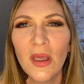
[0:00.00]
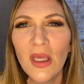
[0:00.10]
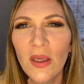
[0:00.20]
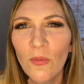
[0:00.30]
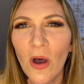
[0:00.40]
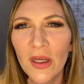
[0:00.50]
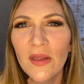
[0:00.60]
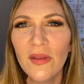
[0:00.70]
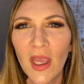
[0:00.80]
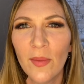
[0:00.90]
He
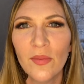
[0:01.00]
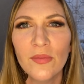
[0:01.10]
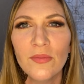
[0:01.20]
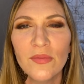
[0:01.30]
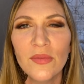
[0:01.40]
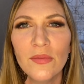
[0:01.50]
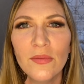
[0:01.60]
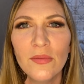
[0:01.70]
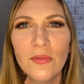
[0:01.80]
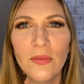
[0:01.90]
wanted them
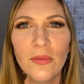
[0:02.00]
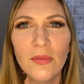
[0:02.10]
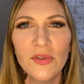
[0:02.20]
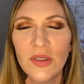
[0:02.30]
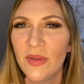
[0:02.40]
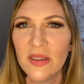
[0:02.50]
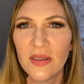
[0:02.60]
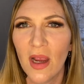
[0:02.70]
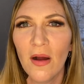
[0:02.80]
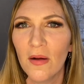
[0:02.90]
to be
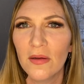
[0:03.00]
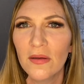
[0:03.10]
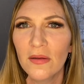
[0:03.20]
scared.